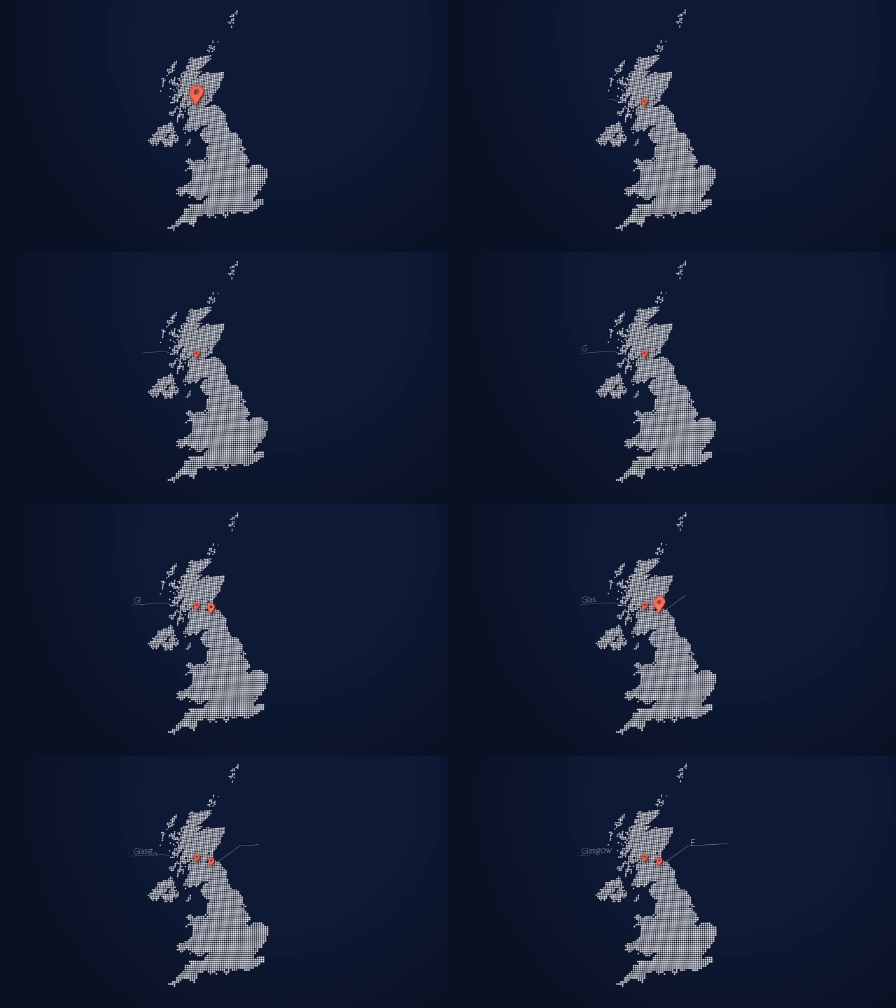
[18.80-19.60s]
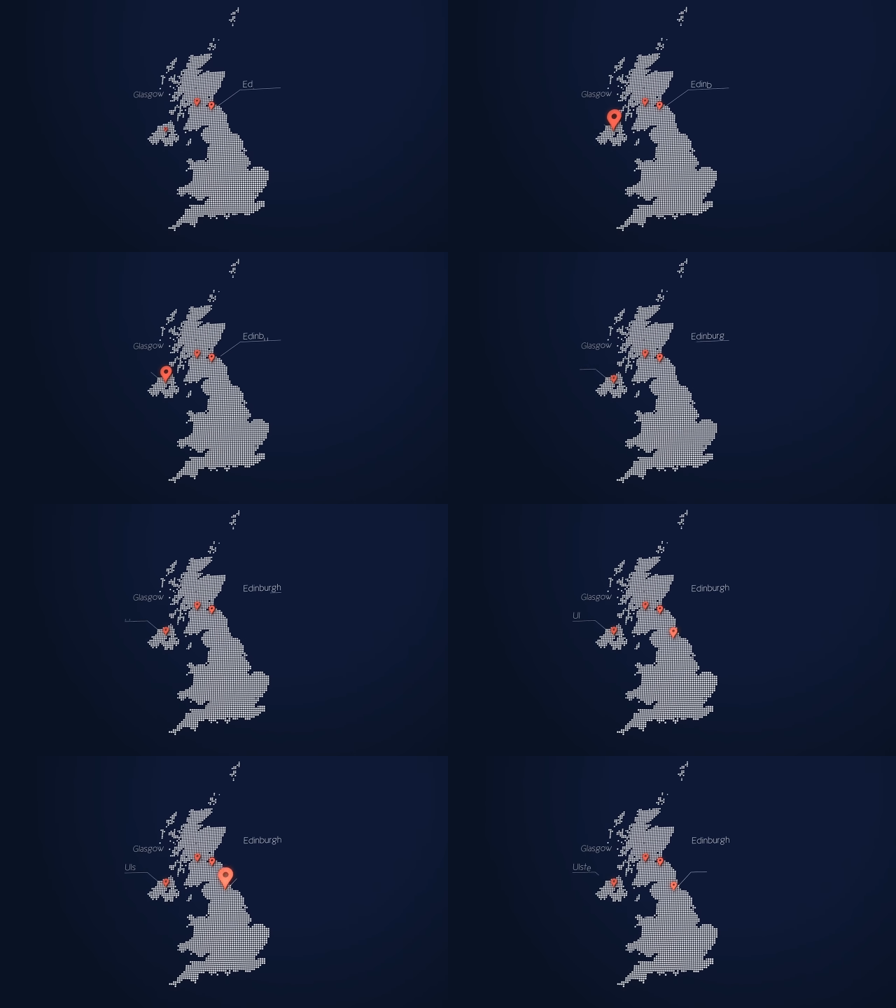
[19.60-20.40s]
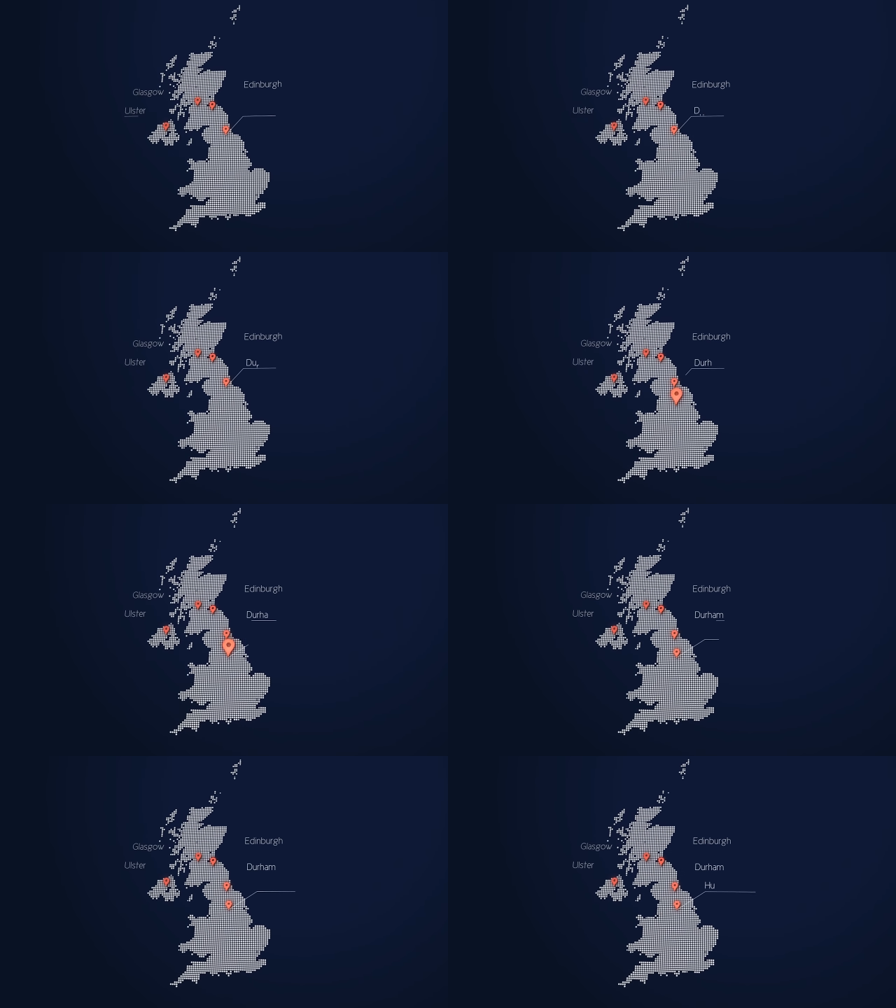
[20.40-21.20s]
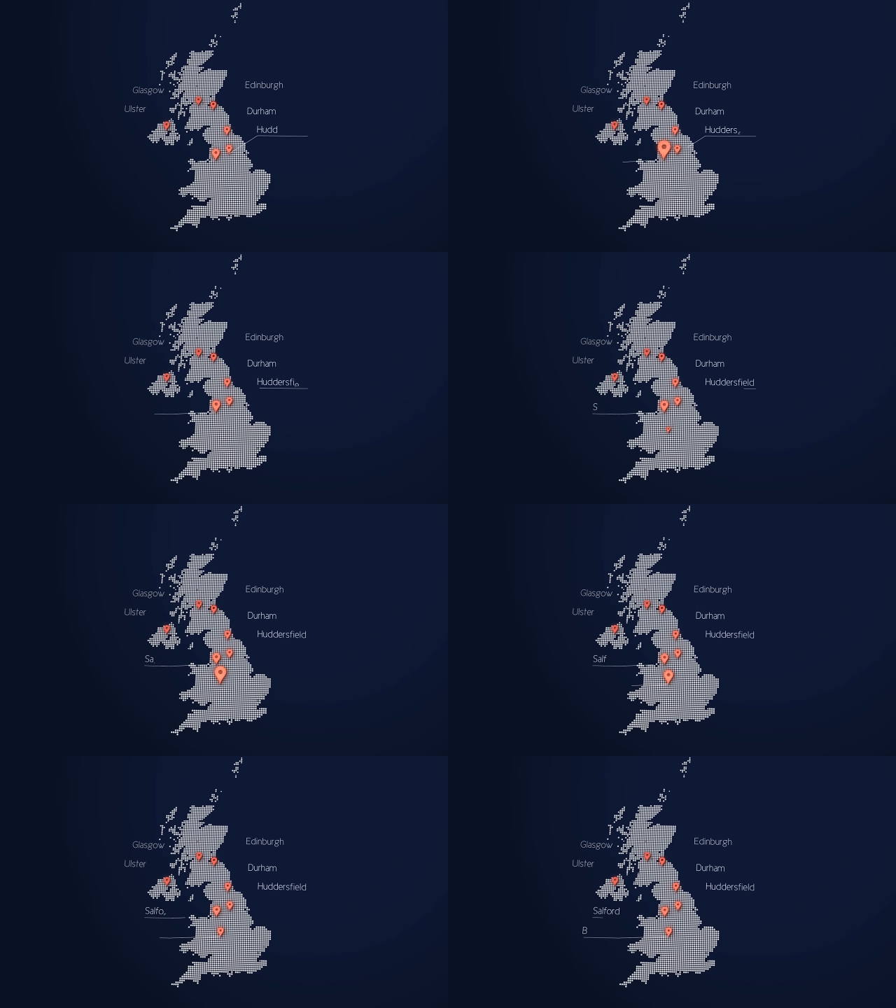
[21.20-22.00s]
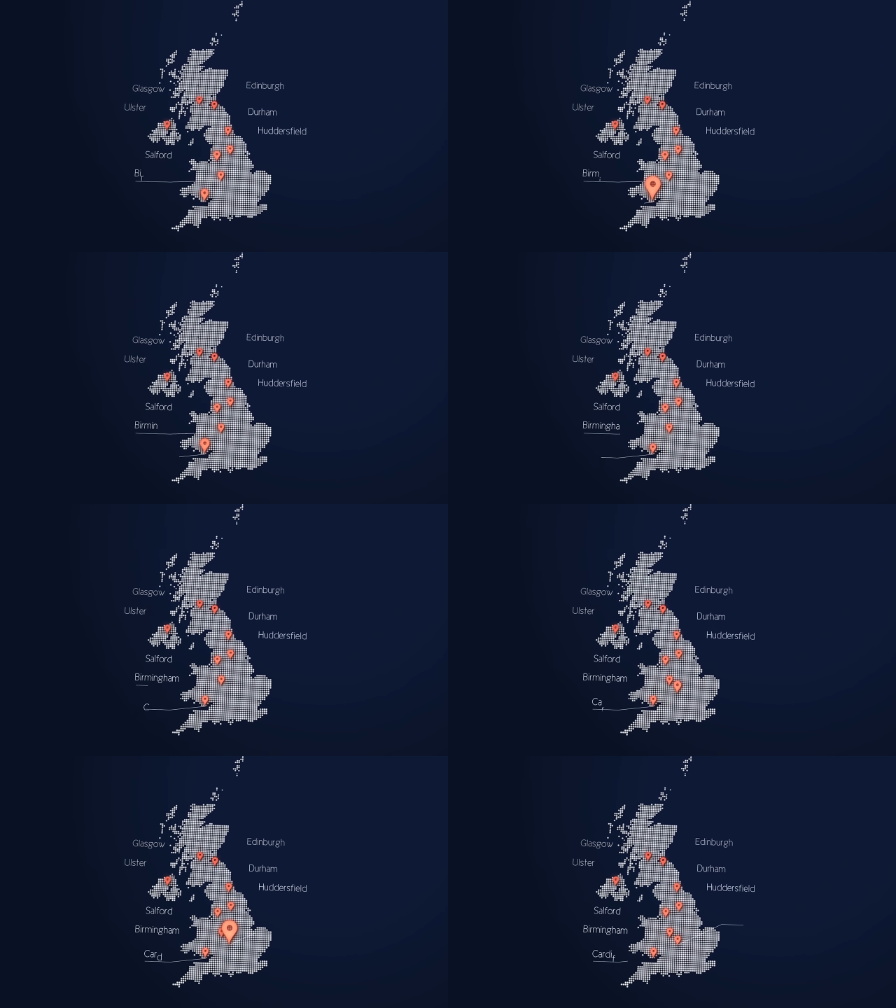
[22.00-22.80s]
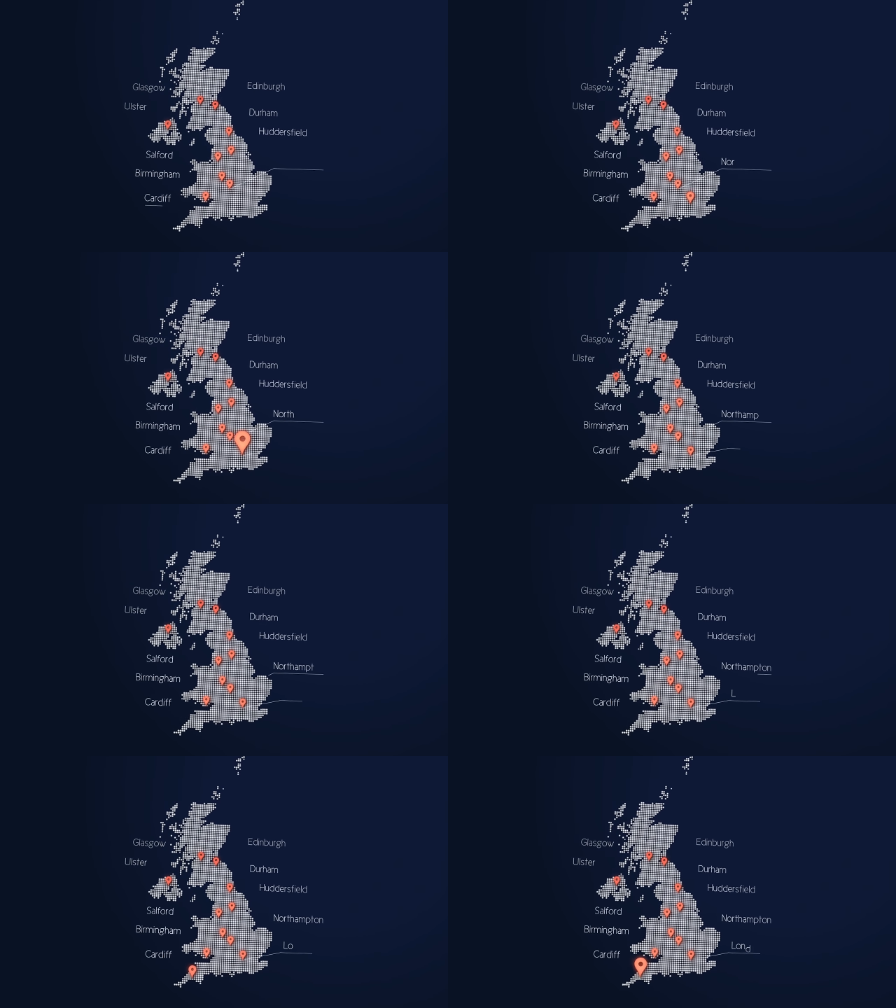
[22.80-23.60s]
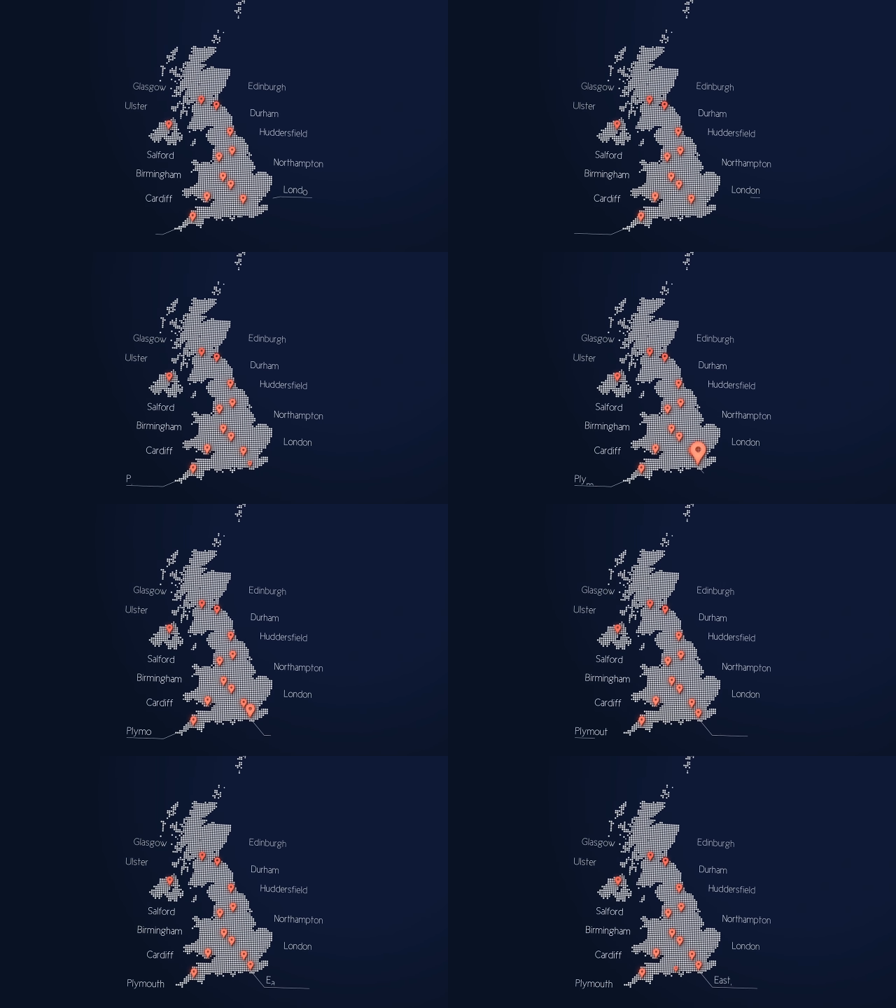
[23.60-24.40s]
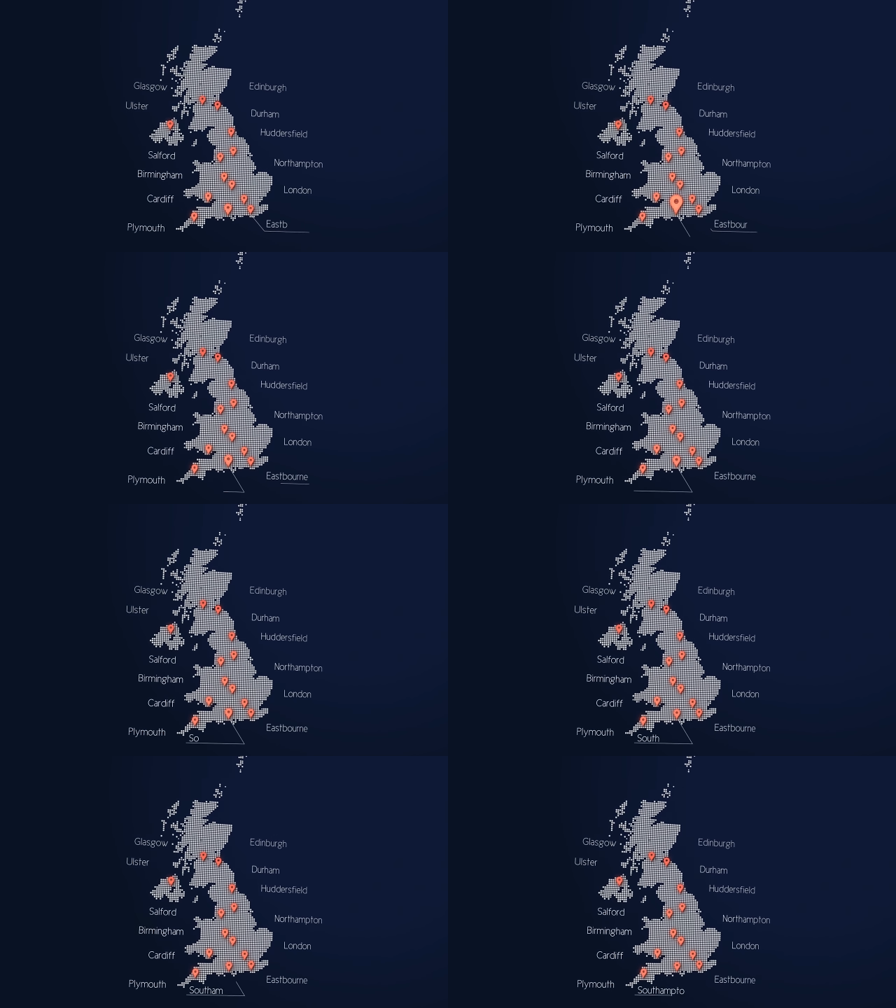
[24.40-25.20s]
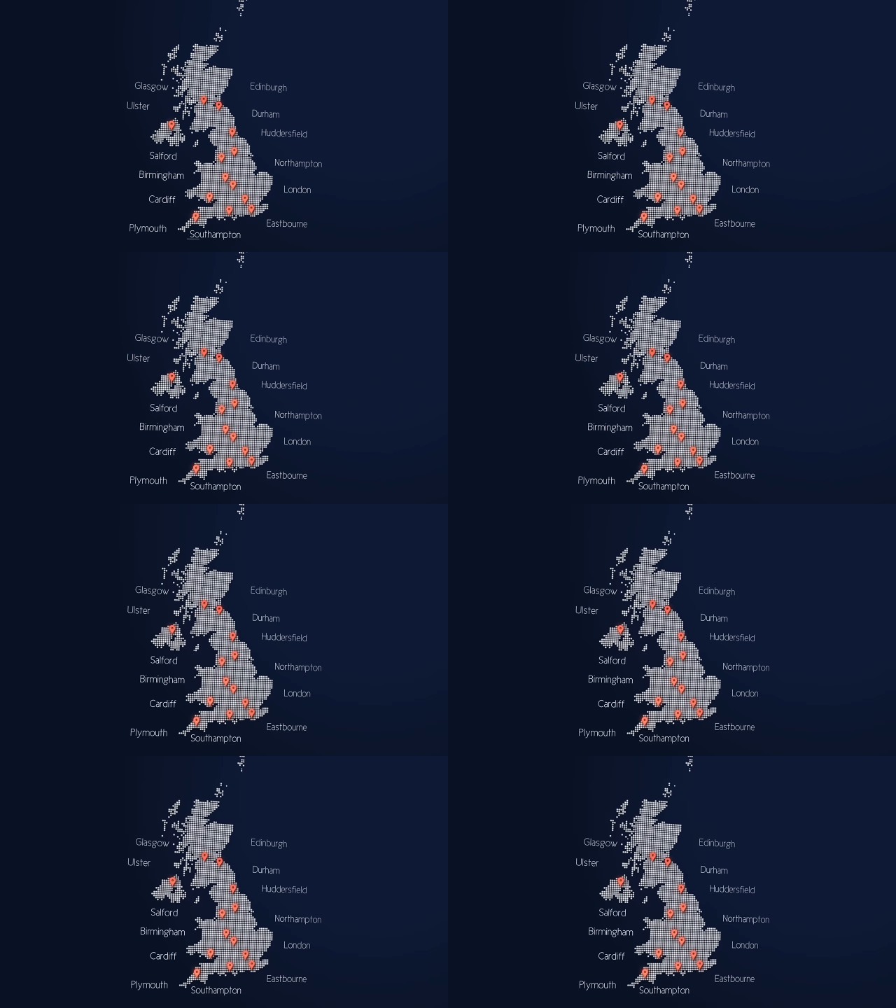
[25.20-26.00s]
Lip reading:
Nobody's mouth can be seen.